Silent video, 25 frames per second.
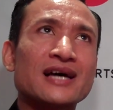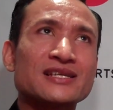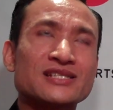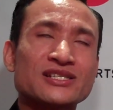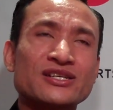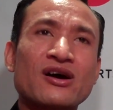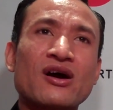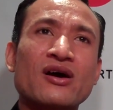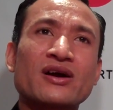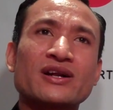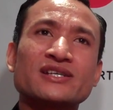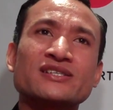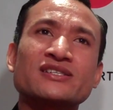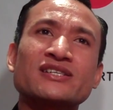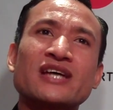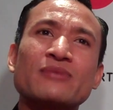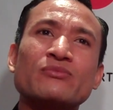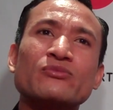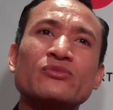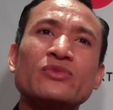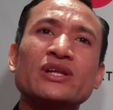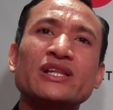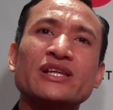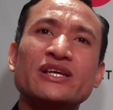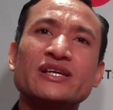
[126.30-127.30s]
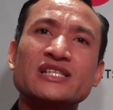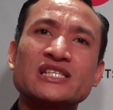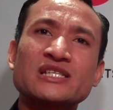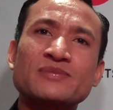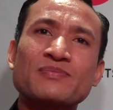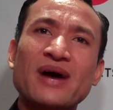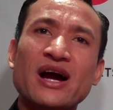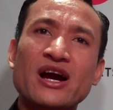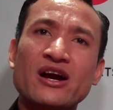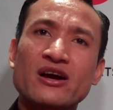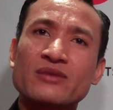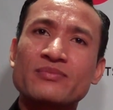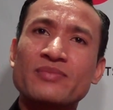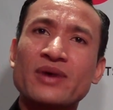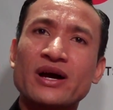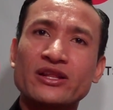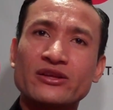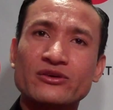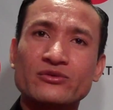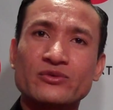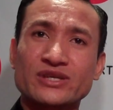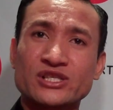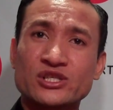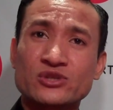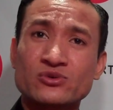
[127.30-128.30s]
as an artist, I'm really inspired by
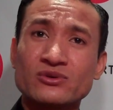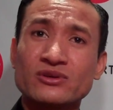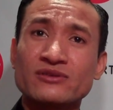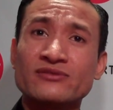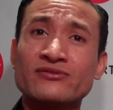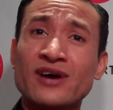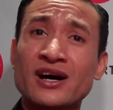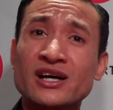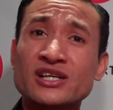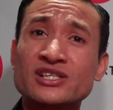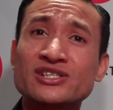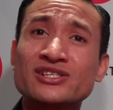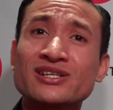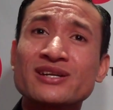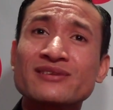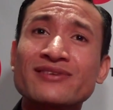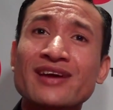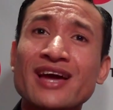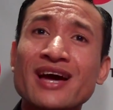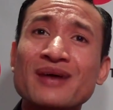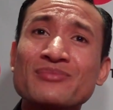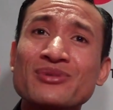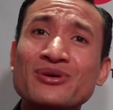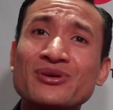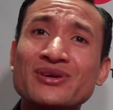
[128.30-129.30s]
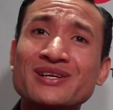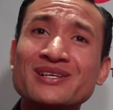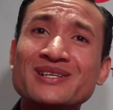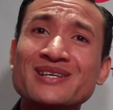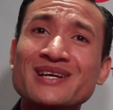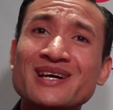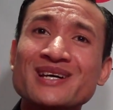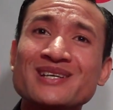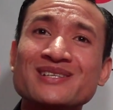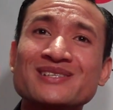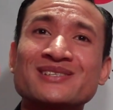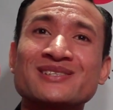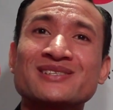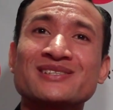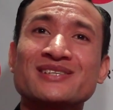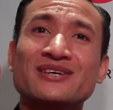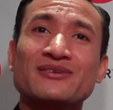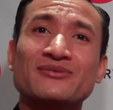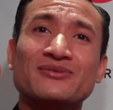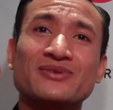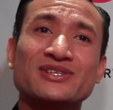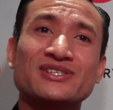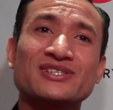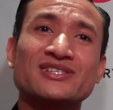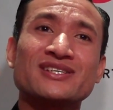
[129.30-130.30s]
the ritual function of Cambodian dance.
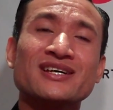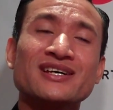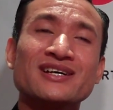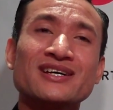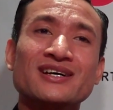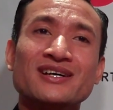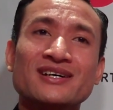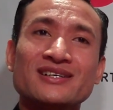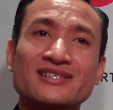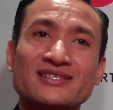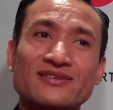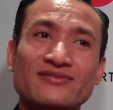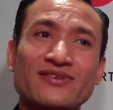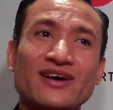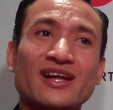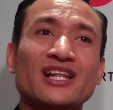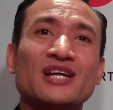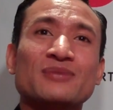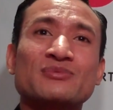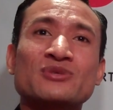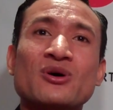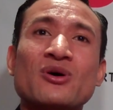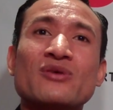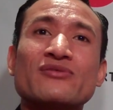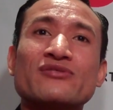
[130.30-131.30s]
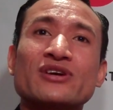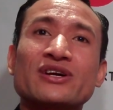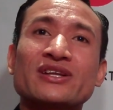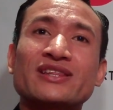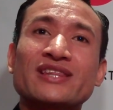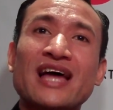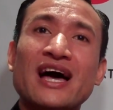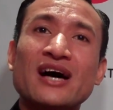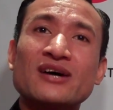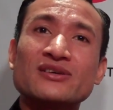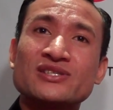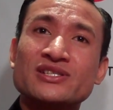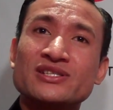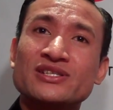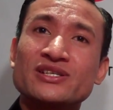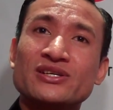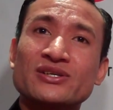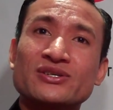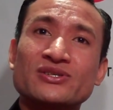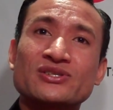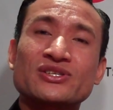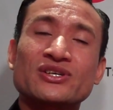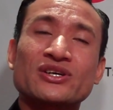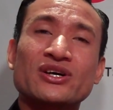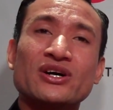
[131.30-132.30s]
Mm-hmm. It was developed over 1,000
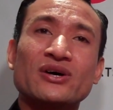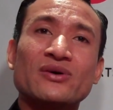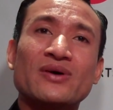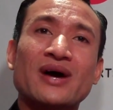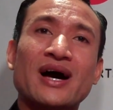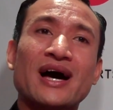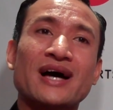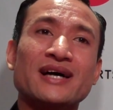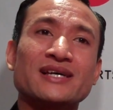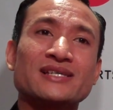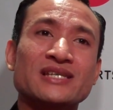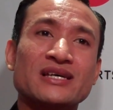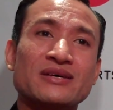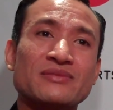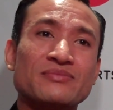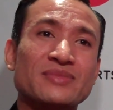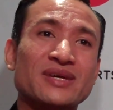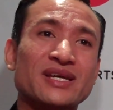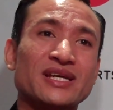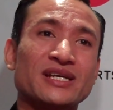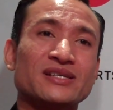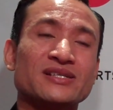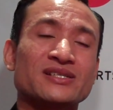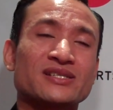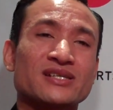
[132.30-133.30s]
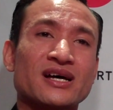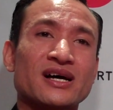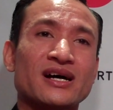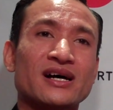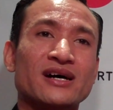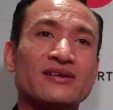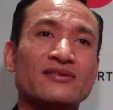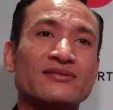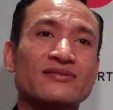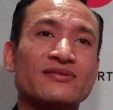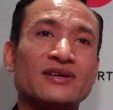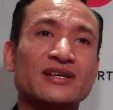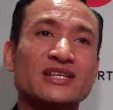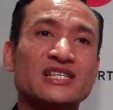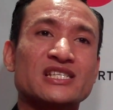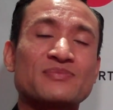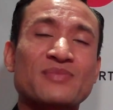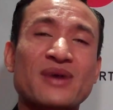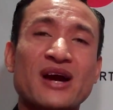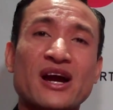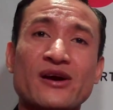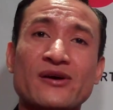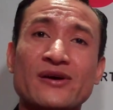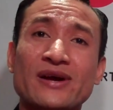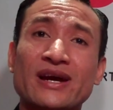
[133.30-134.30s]
years ago as a means of
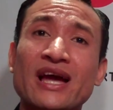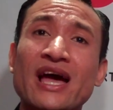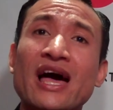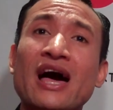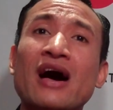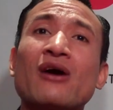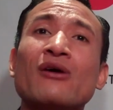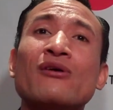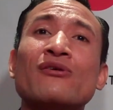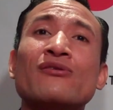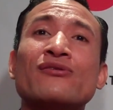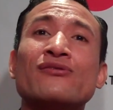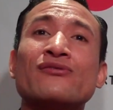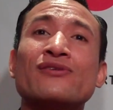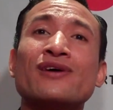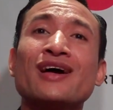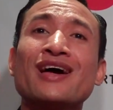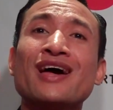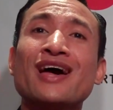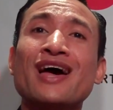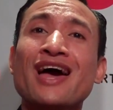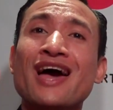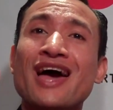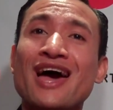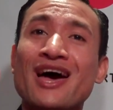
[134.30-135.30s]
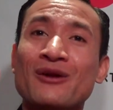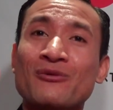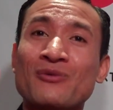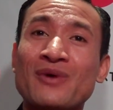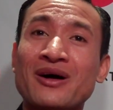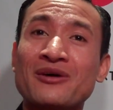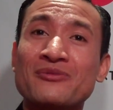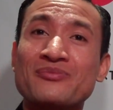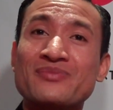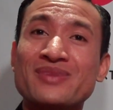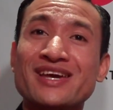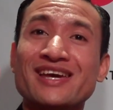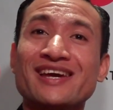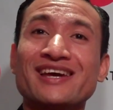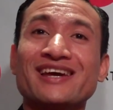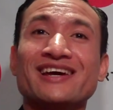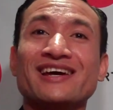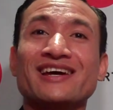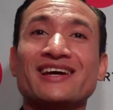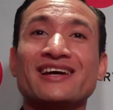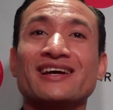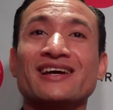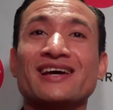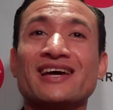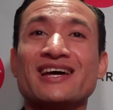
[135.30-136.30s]
inspiring health and
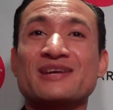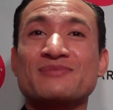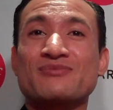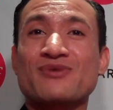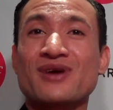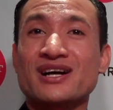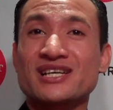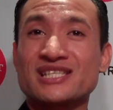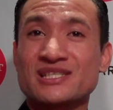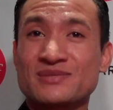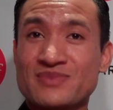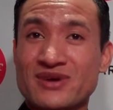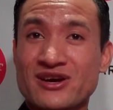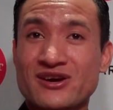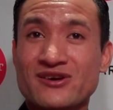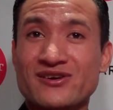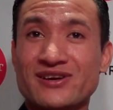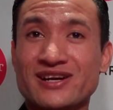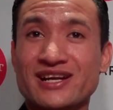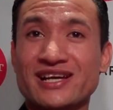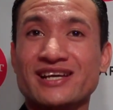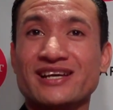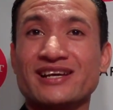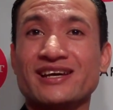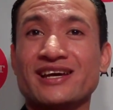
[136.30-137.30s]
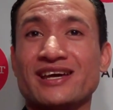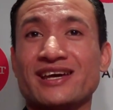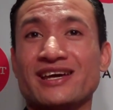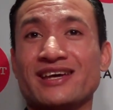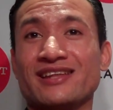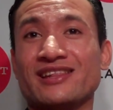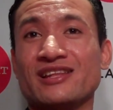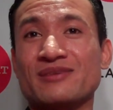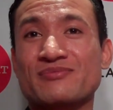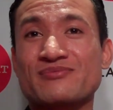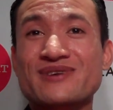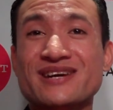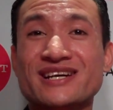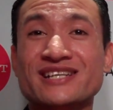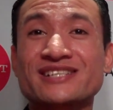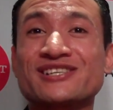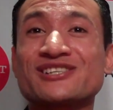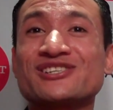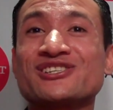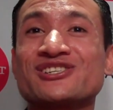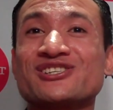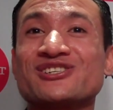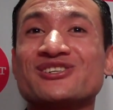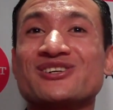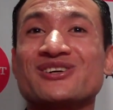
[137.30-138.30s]
well-being and prosperity in the
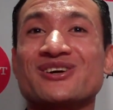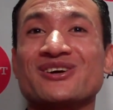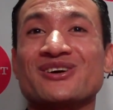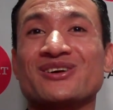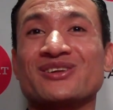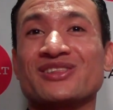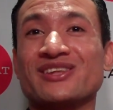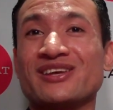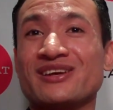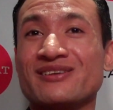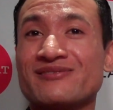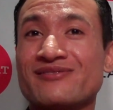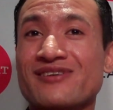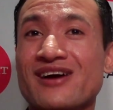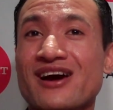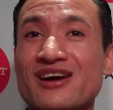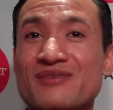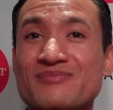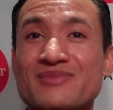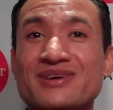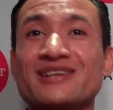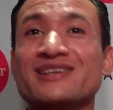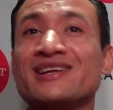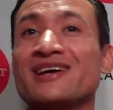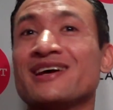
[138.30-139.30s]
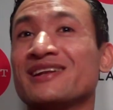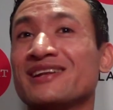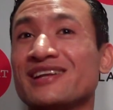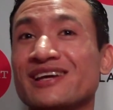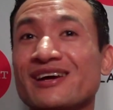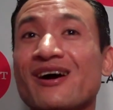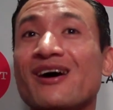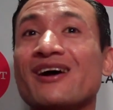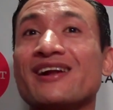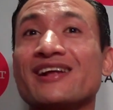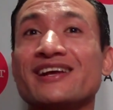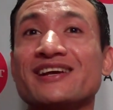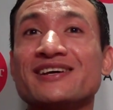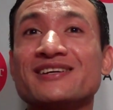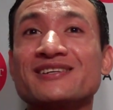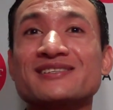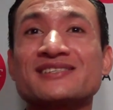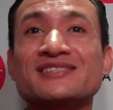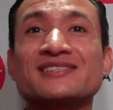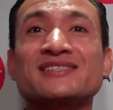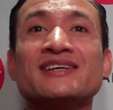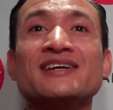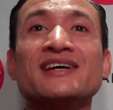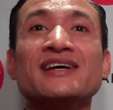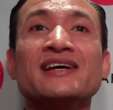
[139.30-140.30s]
practitioner, the environment, and the
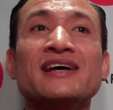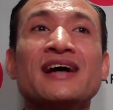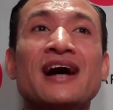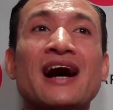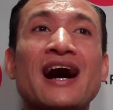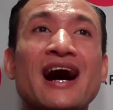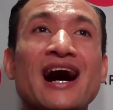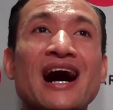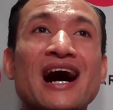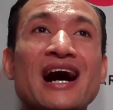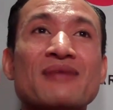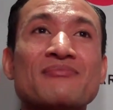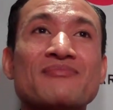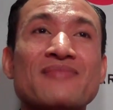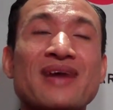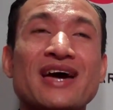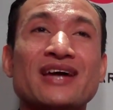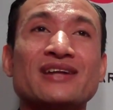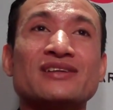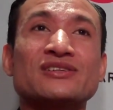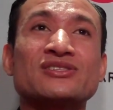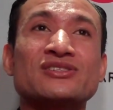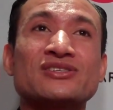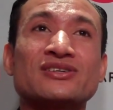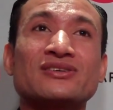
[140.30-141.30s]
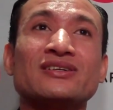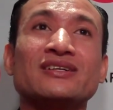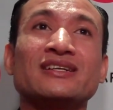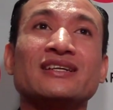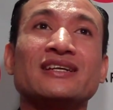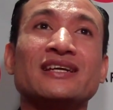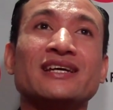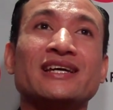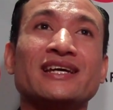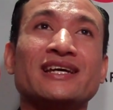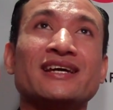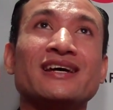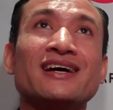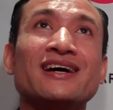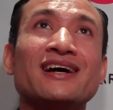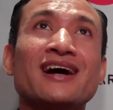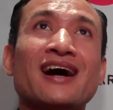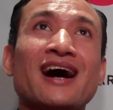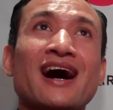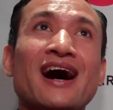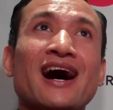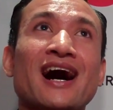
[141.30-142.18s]
audience. And certainly,